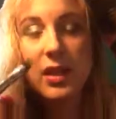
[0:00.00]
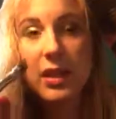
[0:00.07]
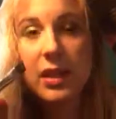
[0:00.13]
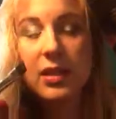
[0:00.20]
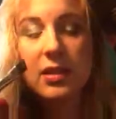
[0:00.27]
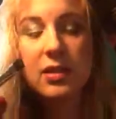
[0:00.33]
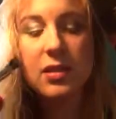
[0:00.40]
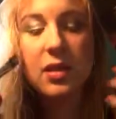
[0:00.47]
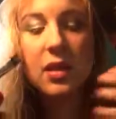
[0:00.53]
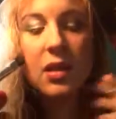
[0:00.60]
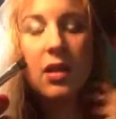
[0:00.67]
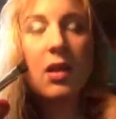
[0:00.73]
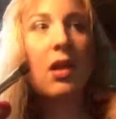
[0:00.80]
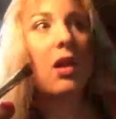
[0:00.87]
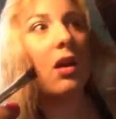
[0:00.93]
is
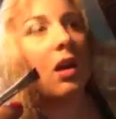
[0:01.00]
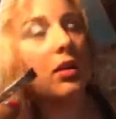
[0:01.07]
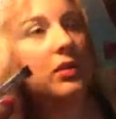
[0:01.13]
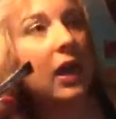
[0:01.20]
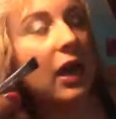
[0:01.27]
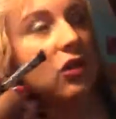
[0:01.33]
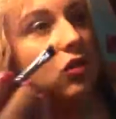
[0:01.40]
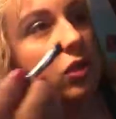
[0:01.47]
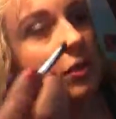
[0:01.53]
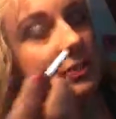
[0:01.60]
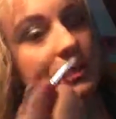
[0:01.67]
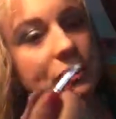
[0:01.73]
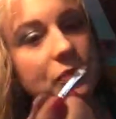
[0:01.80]
all natural.